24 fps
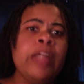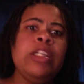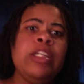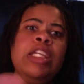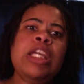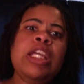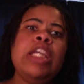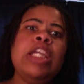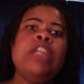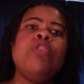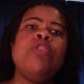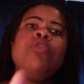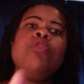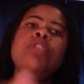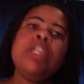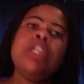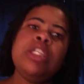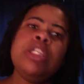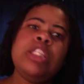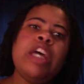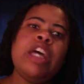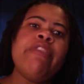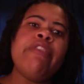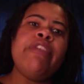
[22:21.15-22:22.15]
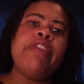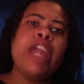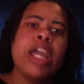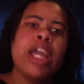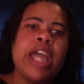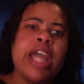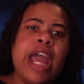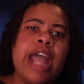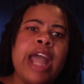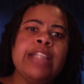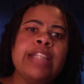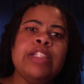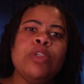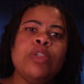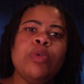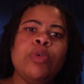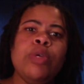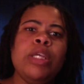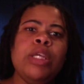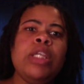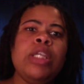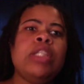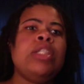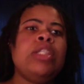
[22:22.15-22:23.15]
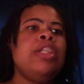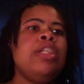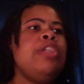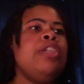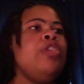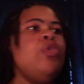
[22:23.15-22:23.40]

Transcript: then you can suffer that consequence.